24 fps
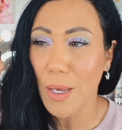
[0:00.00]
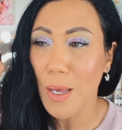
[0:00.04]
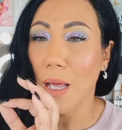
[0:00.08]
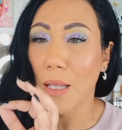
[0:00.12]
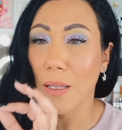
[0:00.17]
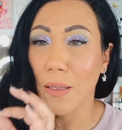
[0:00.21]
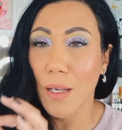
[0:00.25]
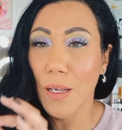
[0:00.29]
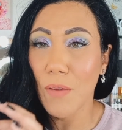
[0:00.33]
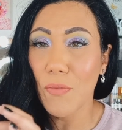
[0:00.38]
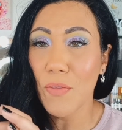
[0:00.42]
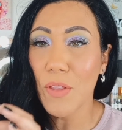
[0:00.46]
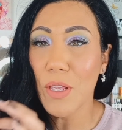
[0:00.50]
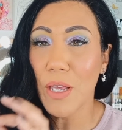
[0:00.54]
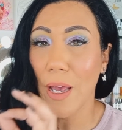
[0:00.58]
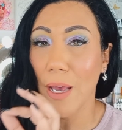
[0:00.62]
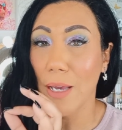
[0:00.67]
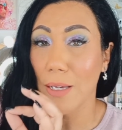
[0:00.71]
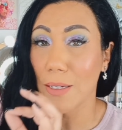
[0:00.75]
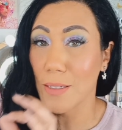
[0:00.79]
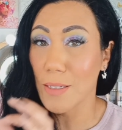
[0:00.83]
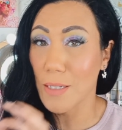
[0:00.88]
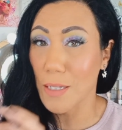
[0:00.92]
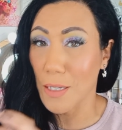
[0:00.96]
I love the
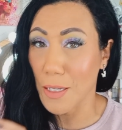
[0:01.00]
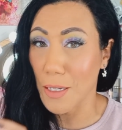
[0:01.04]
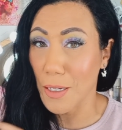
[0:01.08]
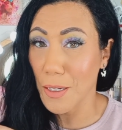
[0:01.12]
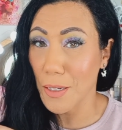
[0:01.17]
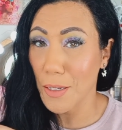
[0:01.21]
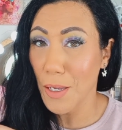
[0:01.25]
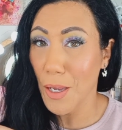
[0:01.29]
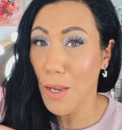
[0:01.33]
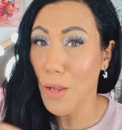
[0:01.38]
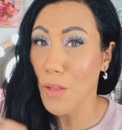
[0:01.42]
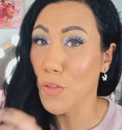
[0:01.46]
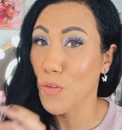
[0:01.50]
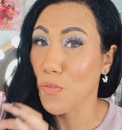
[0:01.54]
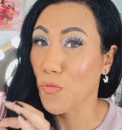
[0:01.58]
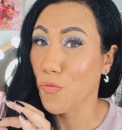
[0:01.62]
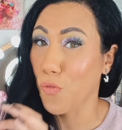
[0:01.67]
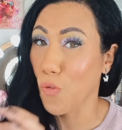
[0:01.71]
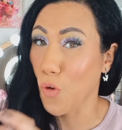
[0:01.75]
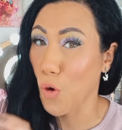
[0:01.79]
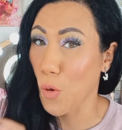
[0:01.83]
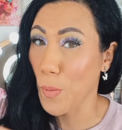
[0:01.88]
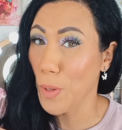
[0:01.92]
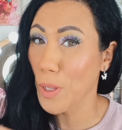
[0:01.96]
idea, and the
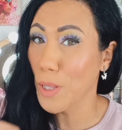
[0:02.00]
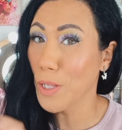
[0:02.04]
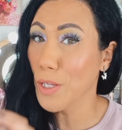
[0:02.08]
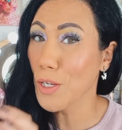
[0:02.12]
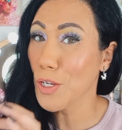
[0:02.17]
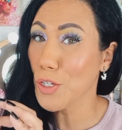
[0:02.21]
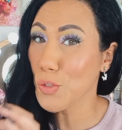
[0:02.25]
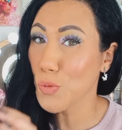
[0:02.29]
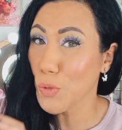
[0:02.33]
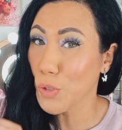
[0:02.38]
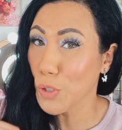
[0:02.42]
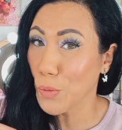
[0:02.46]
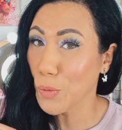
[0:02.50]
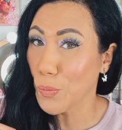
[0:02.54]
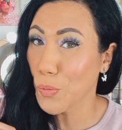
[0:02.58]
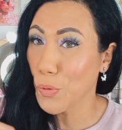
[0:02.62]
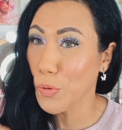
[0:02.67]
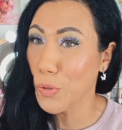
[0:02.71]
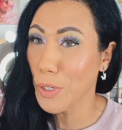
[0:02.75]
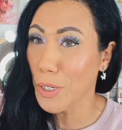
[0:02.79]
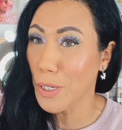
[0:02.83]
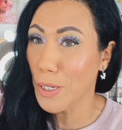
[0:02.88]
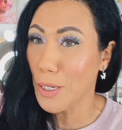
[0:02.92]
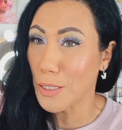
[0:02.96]
formula is really
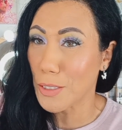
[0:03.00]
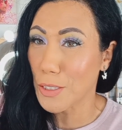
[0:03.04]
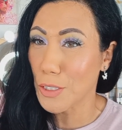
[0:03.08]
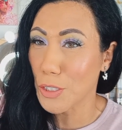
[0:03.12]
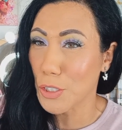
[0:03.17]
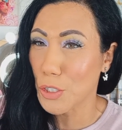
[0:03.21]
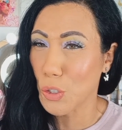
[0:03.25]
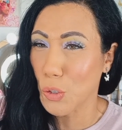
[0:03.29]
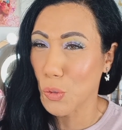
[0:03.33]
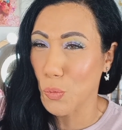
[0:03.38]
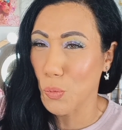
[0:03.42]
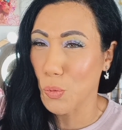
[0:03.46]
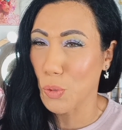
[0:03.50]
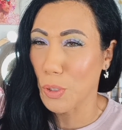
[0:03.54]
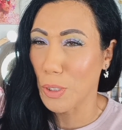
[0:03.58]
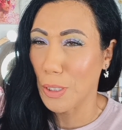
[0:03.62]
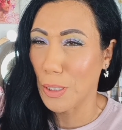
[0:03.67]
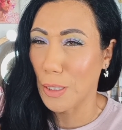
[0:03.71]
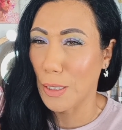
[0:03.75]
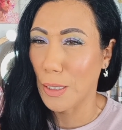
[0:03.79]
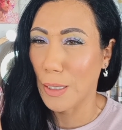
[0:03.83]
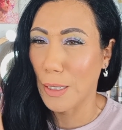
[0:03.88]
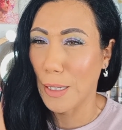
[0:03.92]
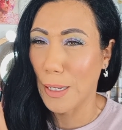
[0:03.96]
pretty. I just don't really
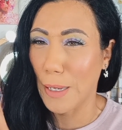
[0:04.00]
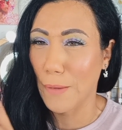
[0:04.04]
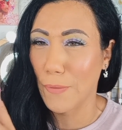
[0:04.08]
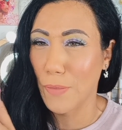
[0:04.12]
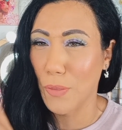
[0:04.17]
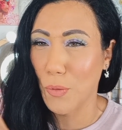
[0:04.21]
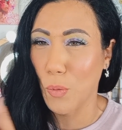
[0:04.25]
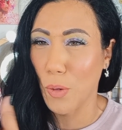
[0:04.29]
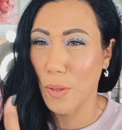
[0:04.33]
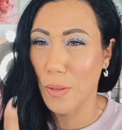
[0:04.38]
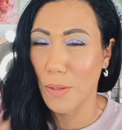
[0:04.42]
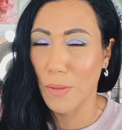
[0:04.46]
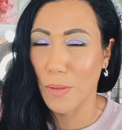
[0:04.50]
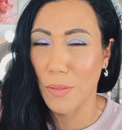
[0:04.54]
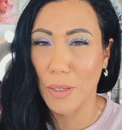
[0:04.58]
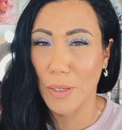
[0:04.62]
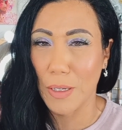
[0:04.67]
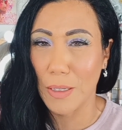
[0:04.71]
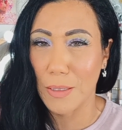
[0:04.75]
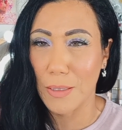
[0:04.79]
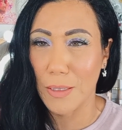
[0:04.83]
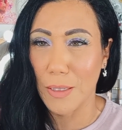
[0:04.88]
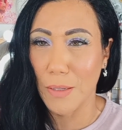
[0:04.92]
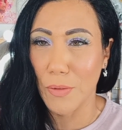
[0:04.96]
like the way that
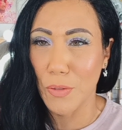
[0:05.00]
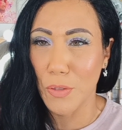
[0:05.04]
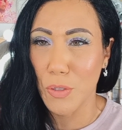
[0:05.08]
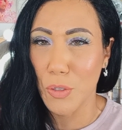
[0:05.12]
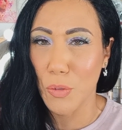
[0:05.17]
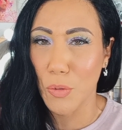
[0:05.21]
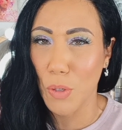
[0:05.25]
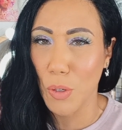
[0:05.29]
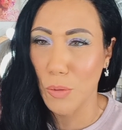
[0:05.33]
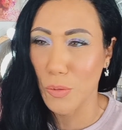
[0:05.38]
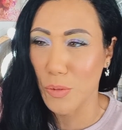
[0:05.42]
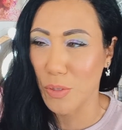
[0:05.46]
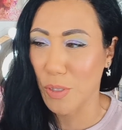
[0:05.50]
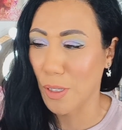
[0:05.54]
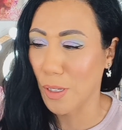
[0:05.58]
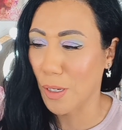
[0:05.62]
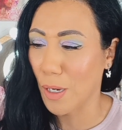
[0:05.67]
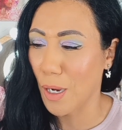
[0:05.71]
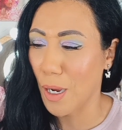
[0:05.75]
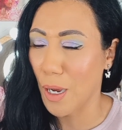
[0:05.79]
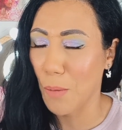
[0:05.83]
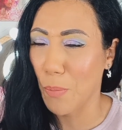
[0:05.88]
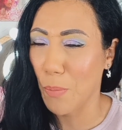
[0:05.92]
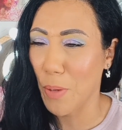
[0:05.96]
they did the two tones in the
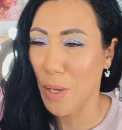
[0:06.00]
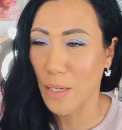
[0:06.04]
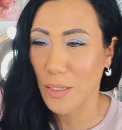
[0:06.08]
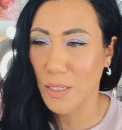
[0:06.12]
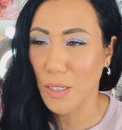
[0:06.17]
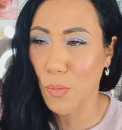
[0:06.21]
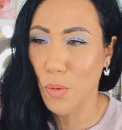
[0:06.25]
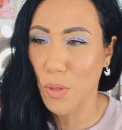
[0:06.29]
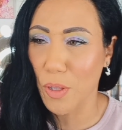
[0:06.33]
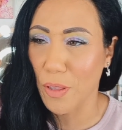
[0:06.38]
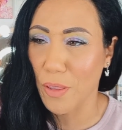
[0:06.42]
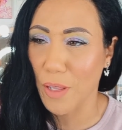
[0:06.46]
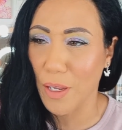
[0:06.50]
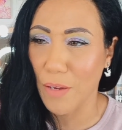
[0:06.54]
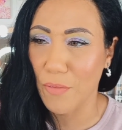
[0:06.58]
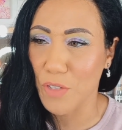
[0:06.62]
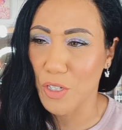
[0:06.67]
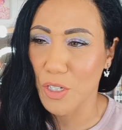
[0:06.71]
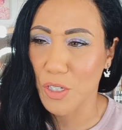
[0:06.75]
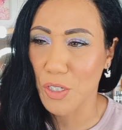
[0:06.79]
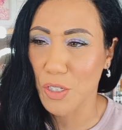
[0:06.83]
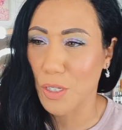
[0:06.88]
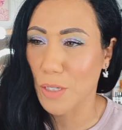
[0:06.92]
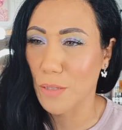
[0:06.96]
compact. I'd rather they have
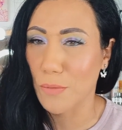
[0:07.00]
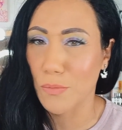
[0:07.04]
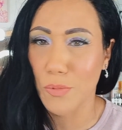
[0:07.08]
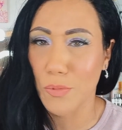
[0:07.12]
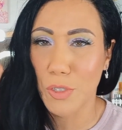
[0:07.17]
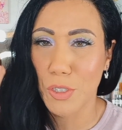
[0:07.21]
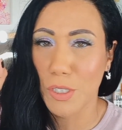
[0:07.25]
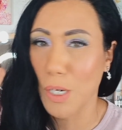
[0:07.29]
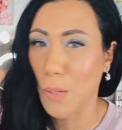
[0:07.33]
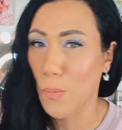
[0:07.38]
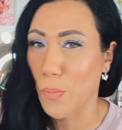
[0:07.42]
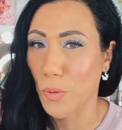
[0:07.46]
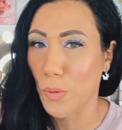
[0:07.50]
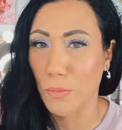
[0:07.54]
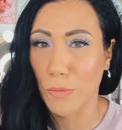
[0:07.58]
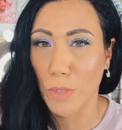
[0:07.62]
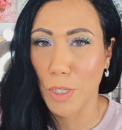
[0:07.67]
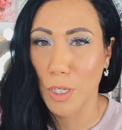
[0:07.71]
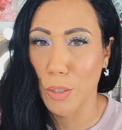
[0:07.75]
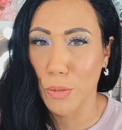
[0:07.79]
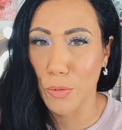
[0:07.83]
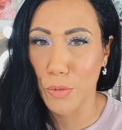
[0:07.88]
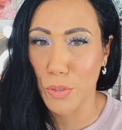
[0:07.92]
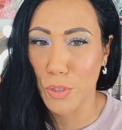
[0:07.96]
just done separate
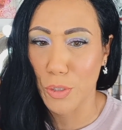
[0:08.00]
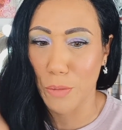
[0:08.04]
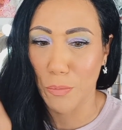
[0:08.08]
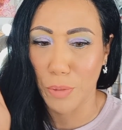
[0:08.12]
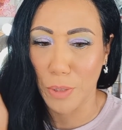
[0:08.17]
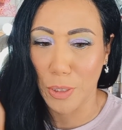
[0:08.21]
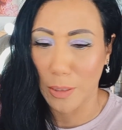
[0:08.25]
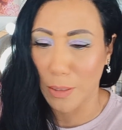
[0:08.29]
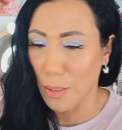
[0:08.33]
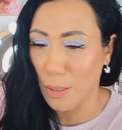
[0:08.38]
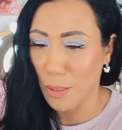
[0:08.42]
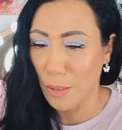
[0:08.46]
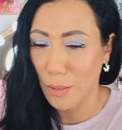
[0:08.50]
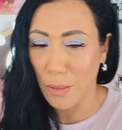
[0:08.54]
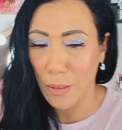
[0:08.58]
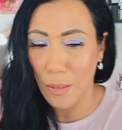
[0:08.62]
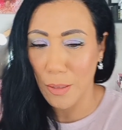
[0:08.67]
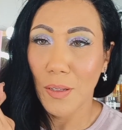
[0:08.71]
colors completely.